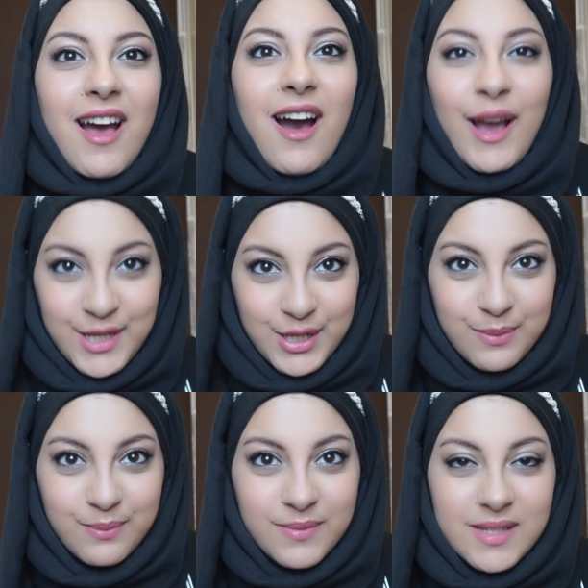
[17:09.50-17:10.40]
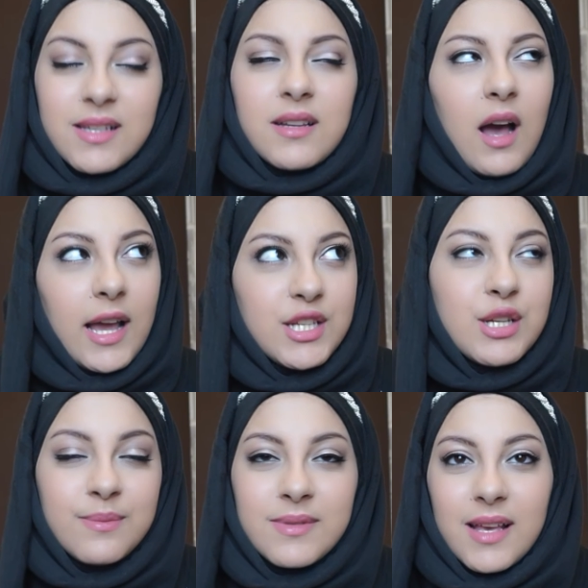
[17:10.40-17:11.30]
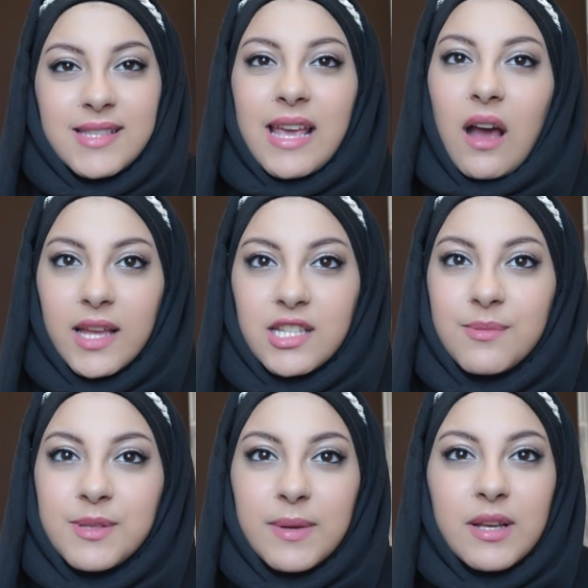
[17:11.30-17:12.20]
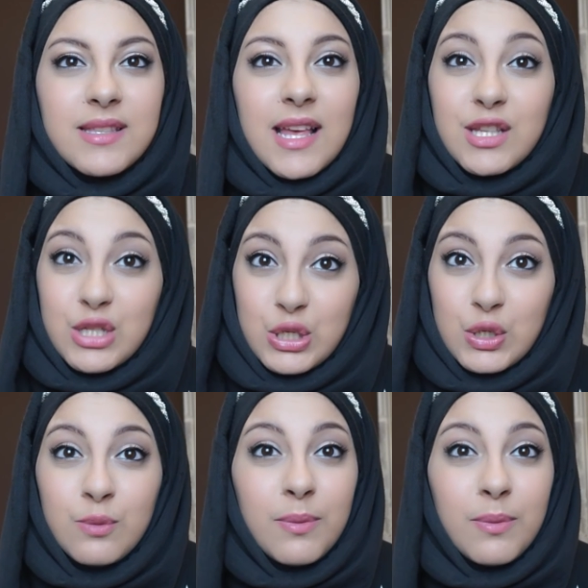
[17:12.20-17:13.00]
Items. I say items because there's two,